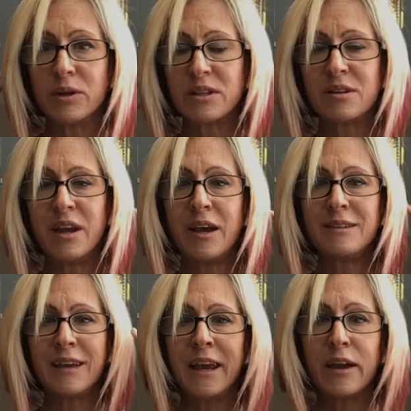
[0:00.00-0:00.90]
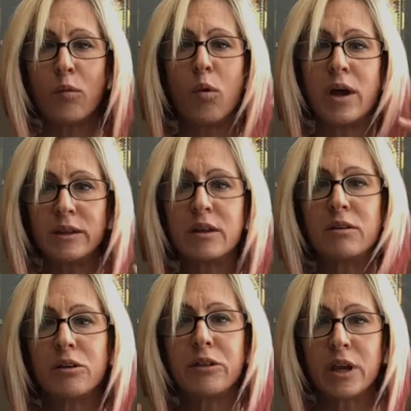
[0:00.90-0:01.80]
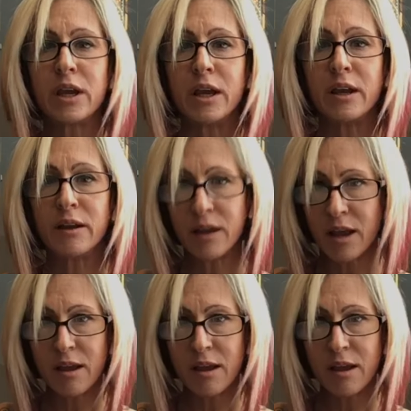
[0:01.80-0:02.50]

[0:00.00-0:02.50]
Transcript: it's take one little thing